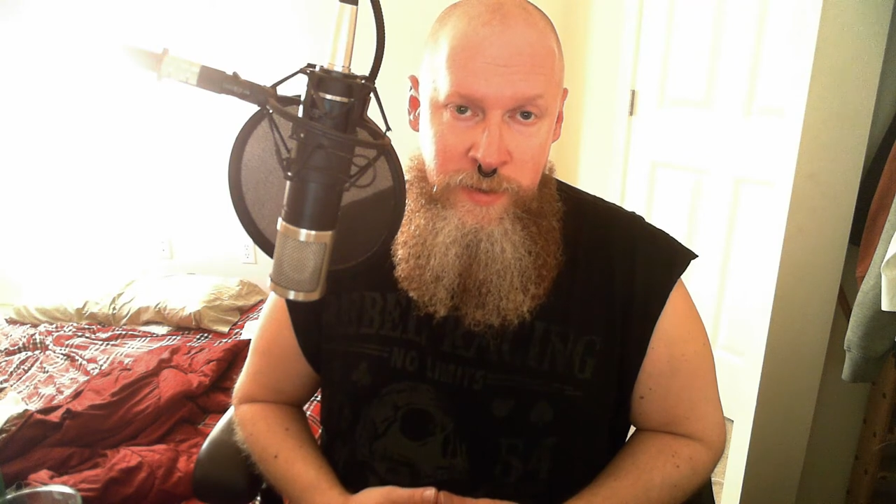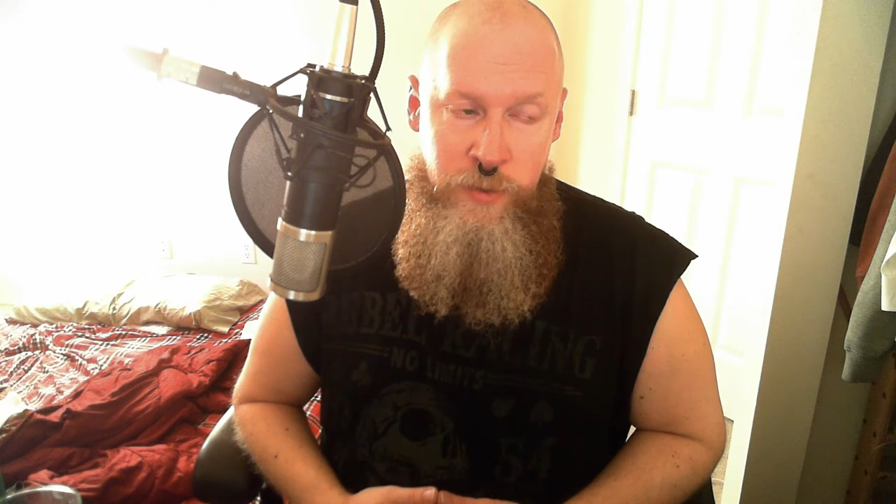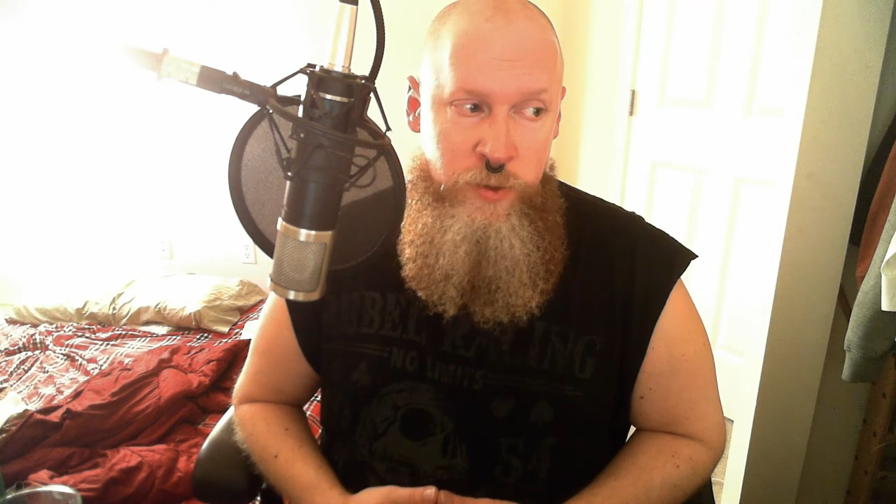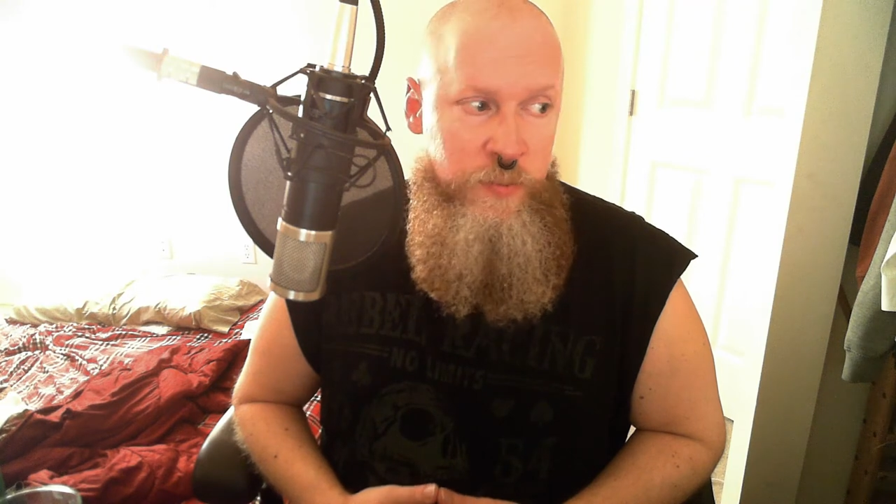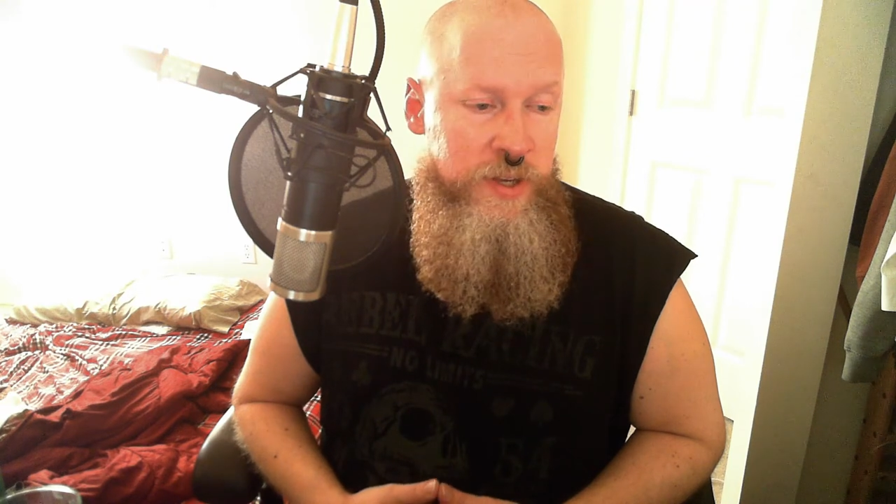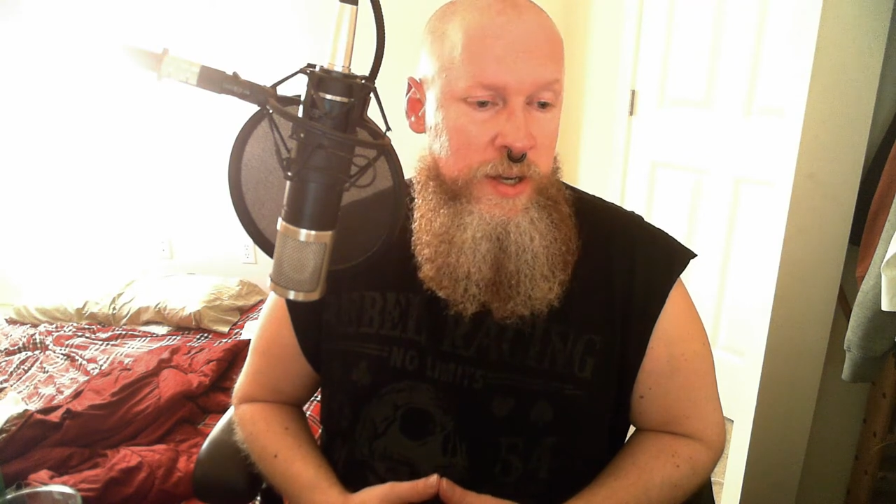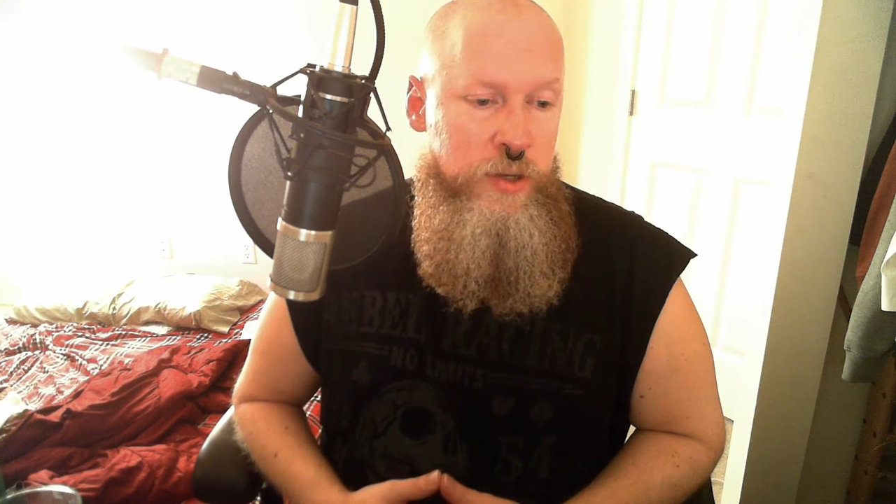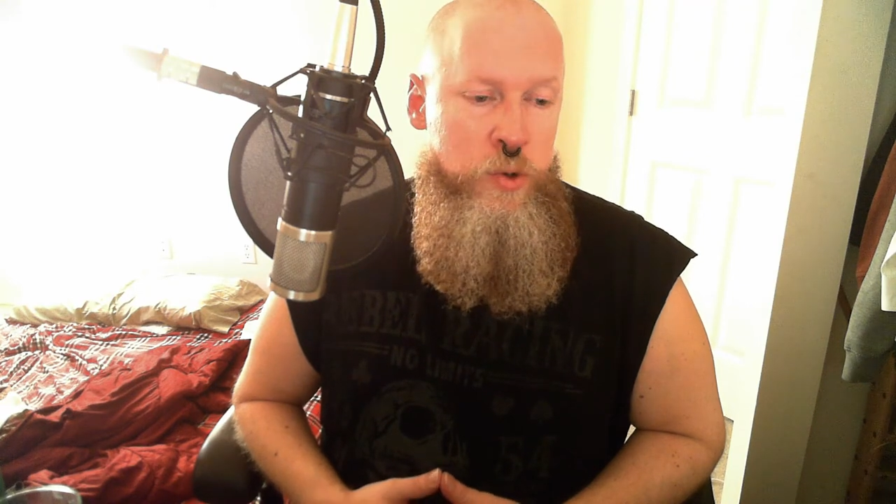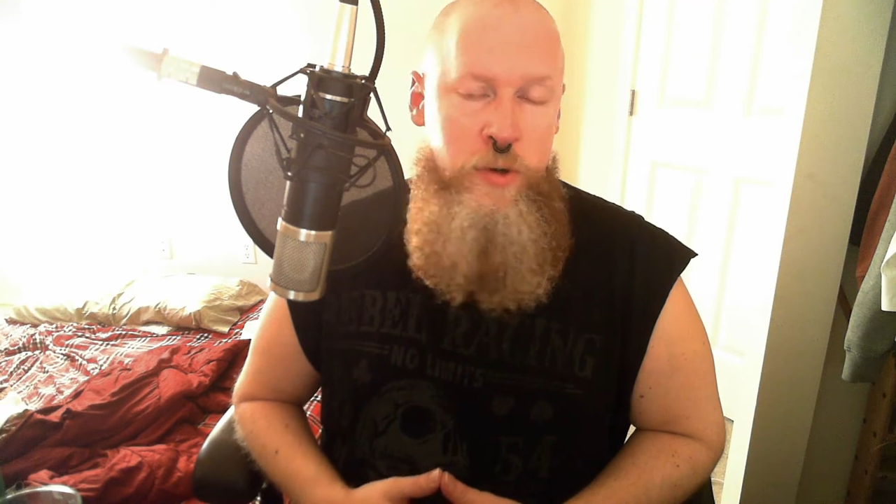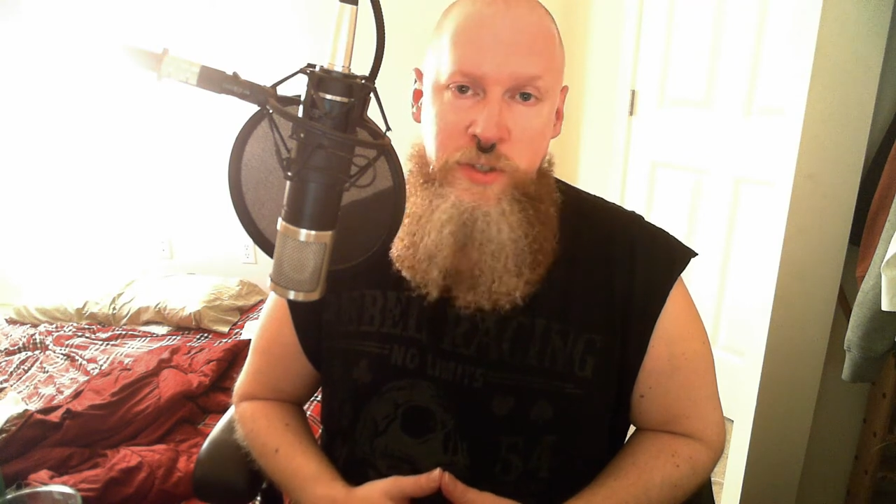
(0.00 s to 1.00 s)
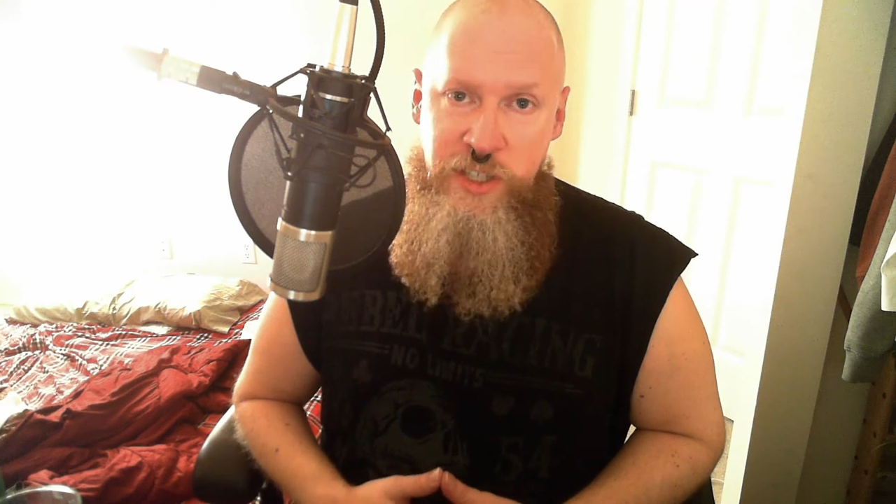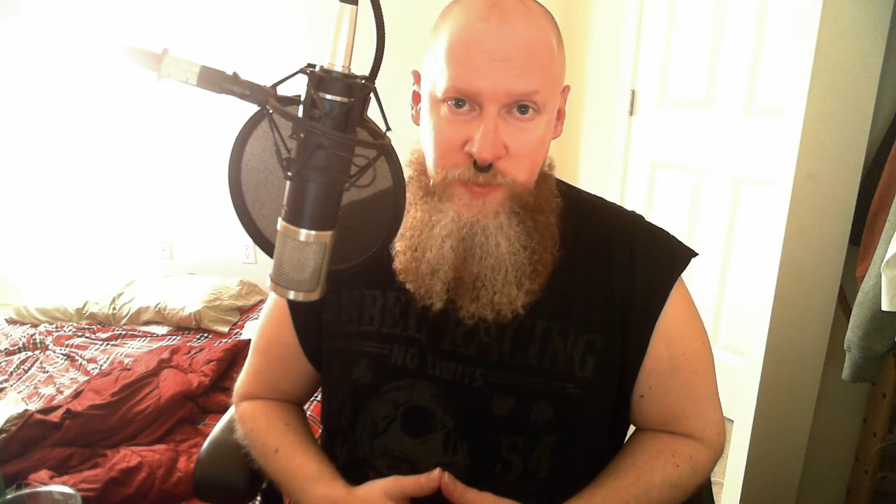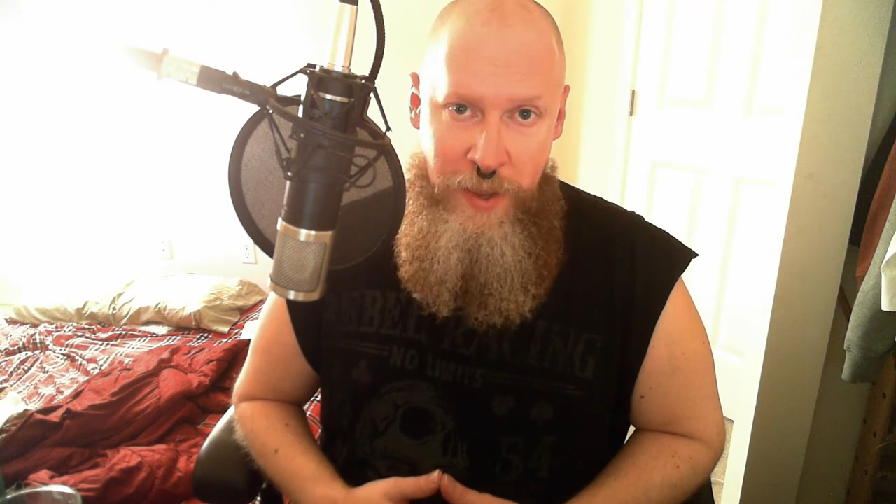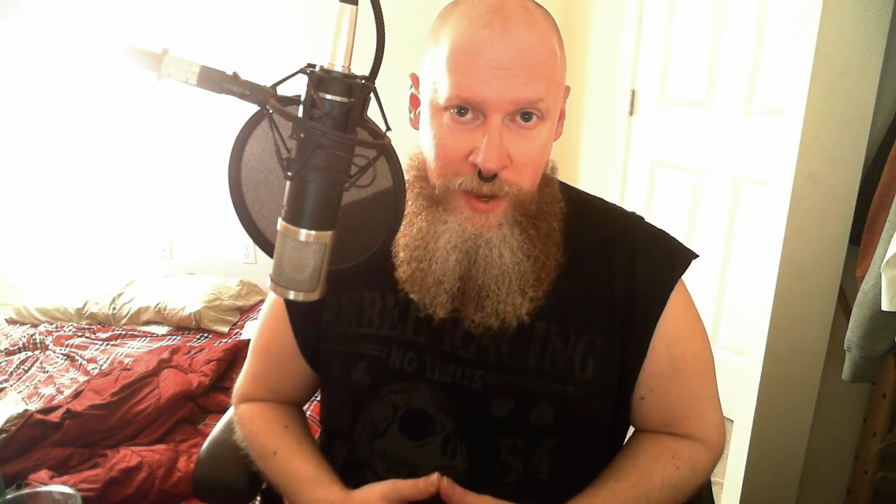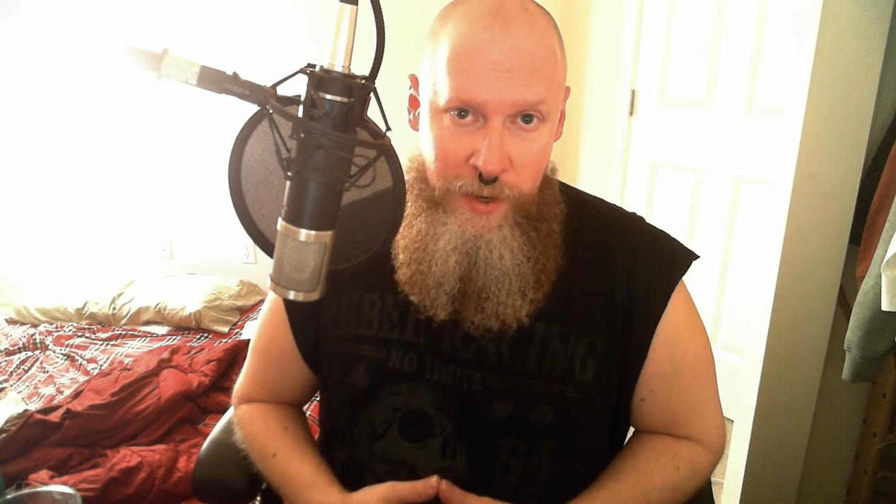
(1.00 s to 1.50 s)
you would be a gorgeous
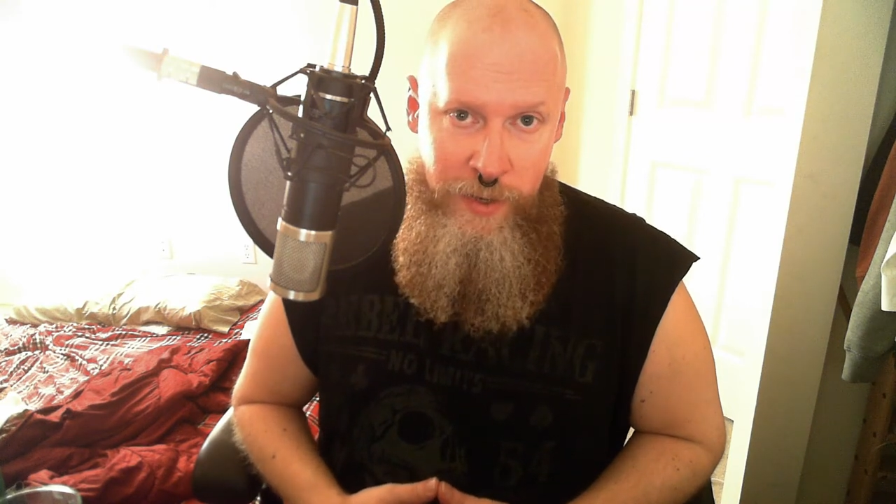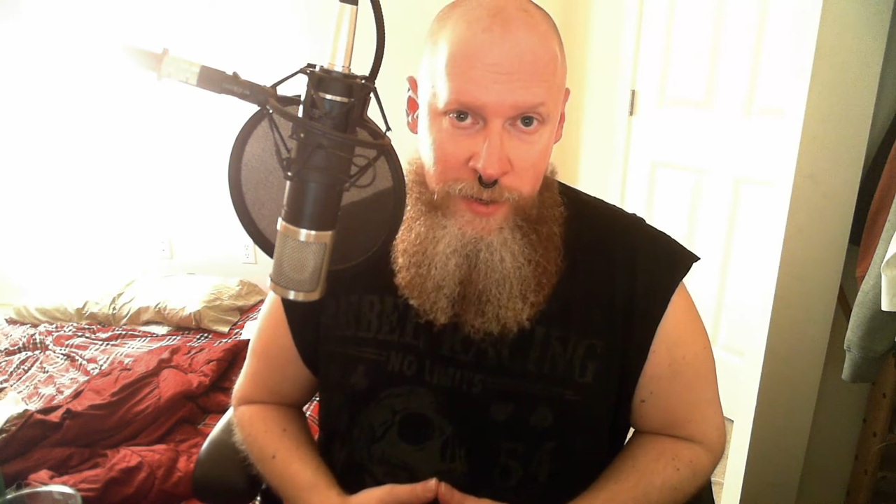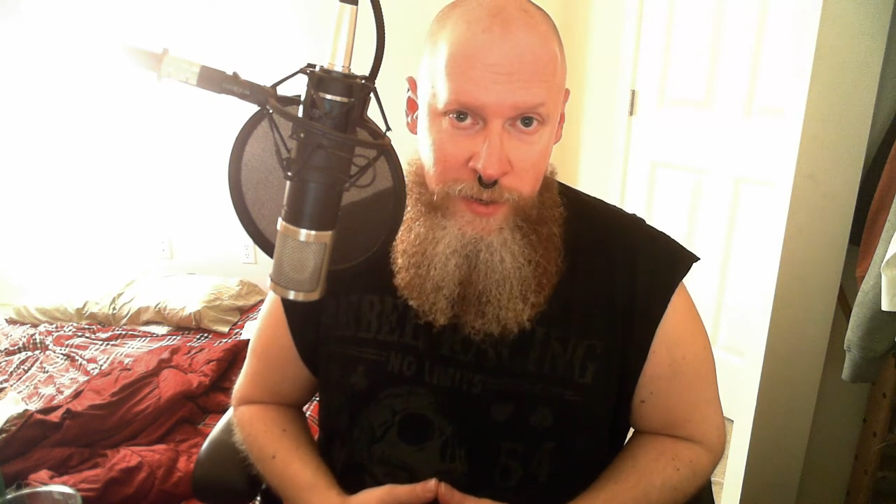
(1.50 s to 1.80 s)
man